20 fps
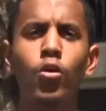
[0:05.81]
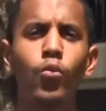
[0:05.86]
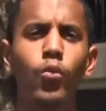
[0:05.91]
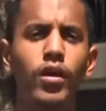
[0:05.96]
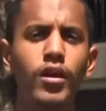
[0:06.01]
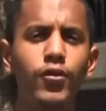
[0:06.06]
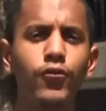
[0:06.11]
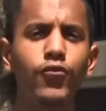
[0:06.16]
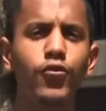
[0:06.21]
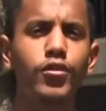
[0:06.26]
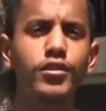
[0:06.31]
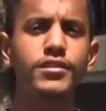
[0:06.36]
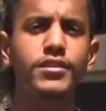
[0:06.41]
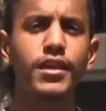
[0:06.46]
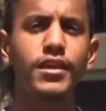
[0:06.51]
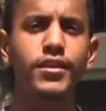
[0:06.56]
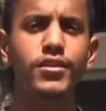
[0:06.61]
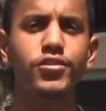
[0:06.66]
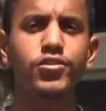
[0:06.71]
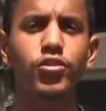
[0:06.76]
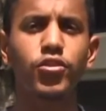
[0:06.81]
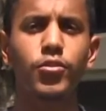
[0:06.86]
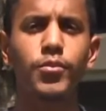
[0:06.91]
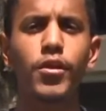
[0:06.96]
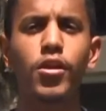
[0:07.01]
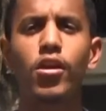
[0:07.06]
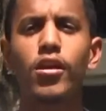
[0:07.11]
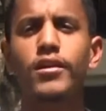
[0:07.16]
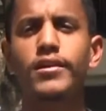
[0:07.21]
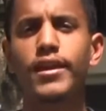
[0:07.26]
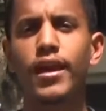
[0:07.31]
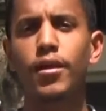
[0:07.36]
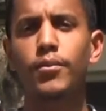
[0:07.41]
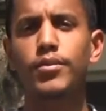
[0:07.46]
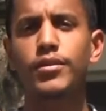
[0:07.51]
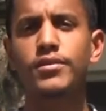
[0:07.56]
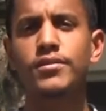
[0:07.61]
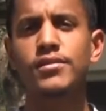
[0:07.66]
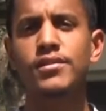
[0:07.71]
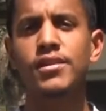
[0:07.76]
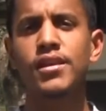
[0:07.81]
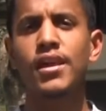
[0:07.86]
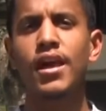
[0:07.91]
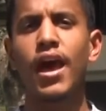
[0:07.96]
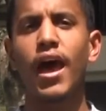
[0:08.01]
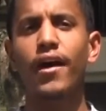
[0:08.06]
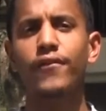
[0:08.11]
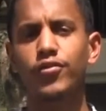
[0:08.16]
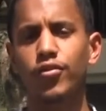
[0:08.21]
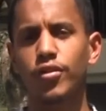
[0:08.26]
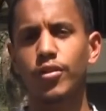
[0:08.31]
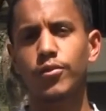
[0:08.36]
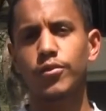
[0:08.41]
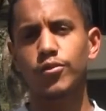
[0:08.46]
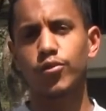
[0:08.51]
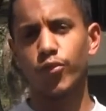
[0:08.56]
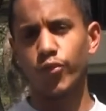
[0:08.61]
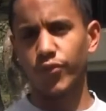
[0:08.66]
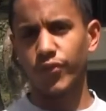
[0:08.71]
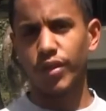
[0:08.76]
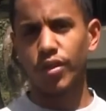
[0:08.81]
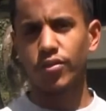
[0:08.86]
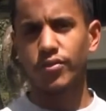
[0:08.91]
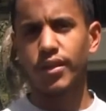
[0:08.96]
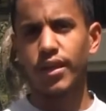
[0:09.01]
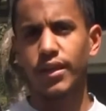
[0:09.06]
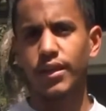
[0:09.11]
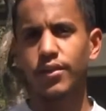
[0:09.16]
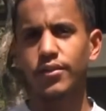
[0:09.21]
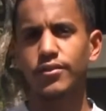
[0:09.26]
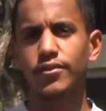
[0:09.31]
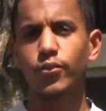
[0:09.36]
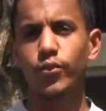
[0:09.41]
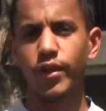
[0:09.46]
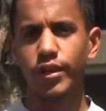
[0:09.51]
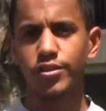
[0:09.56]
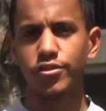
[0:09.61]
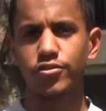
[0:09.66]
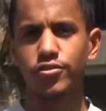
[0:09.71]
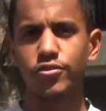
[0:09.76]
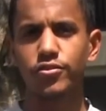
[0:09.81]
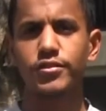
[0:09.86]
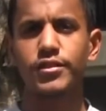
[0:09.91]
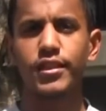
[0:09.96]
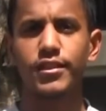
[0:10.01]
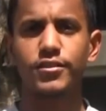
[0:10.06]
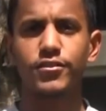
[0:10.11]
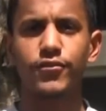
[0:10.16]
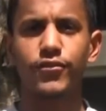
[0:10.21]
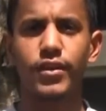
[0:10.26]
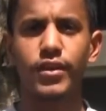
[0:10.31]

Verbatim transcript: running for a second term here on campus after it was revealed that he is a registered sex